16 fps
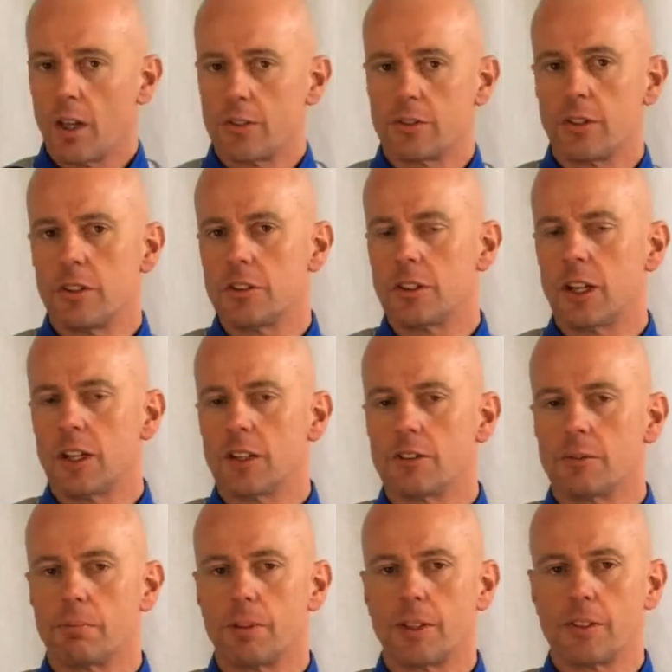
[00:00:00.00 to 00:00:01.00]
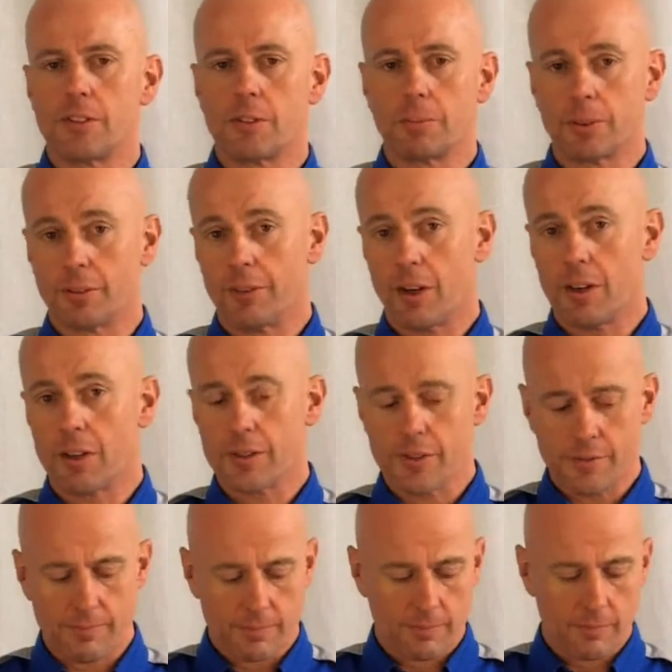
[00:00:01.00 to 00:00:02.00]
A surge tank is a pretty simple
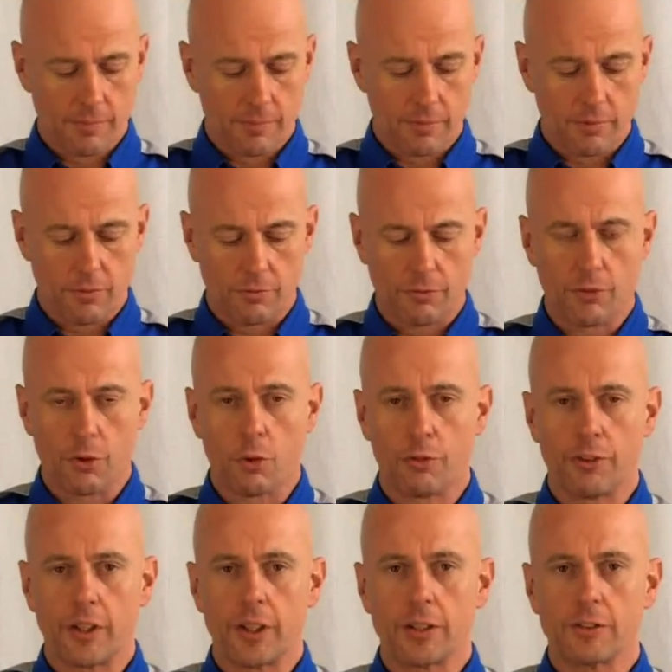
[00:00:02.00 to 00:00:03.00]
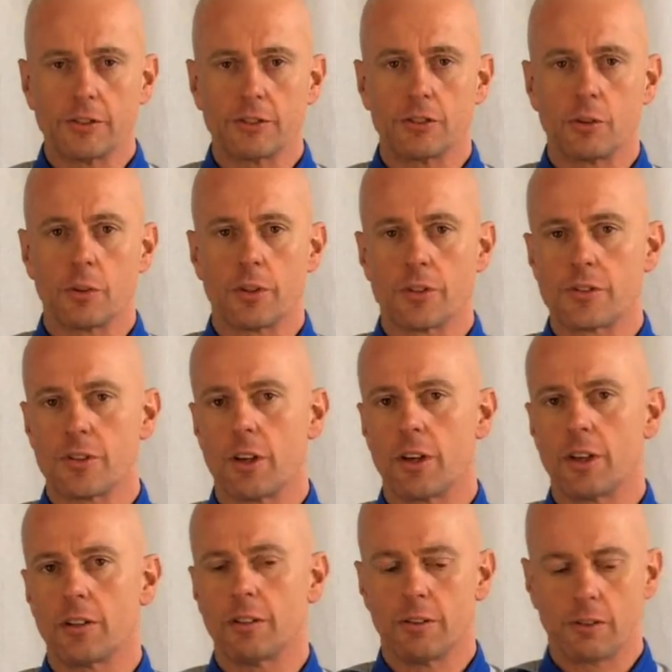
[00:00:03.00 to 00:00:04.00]
device. Four fittings, two at the
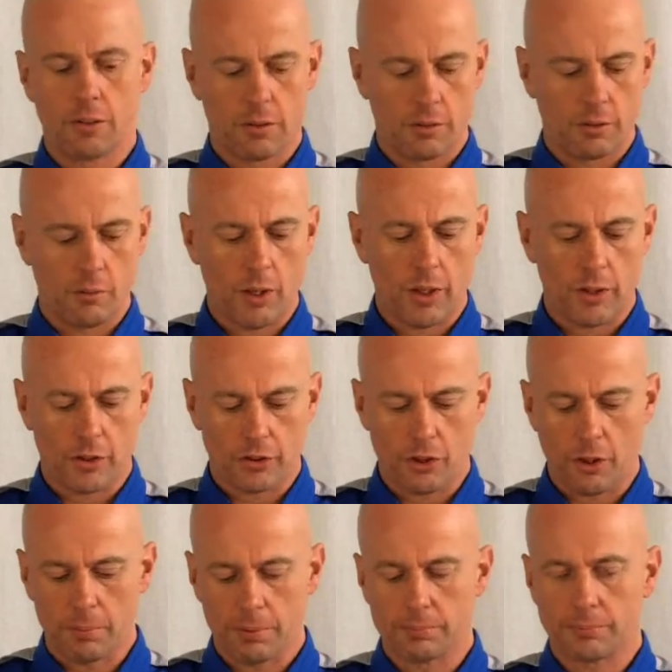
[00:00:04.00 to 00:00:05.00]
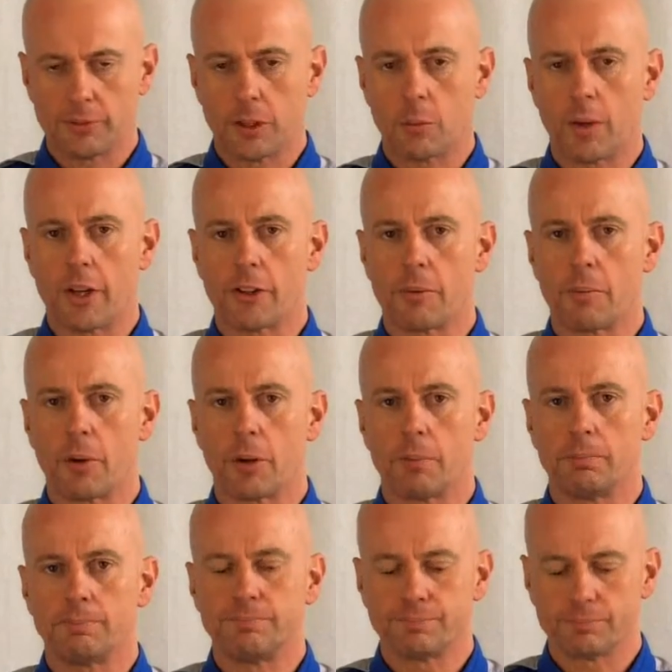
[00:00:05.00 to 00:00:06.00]
side, one at the top and one at the
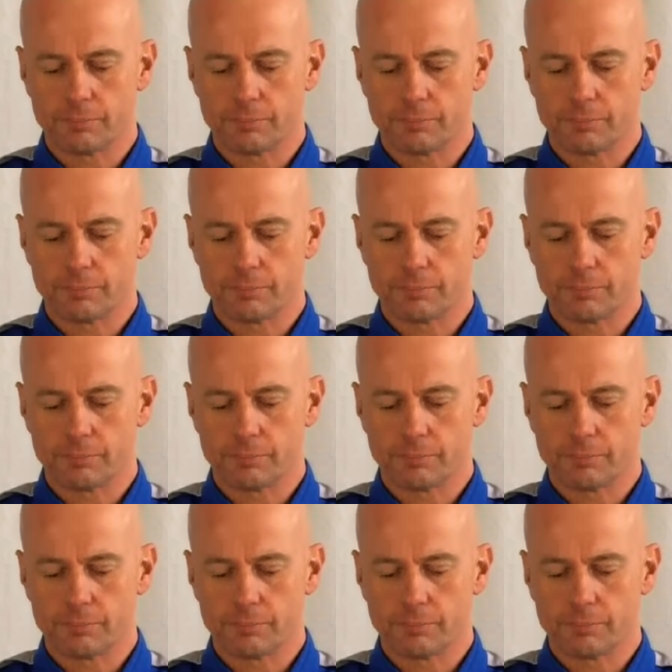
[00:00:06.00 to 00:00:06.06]
bottom.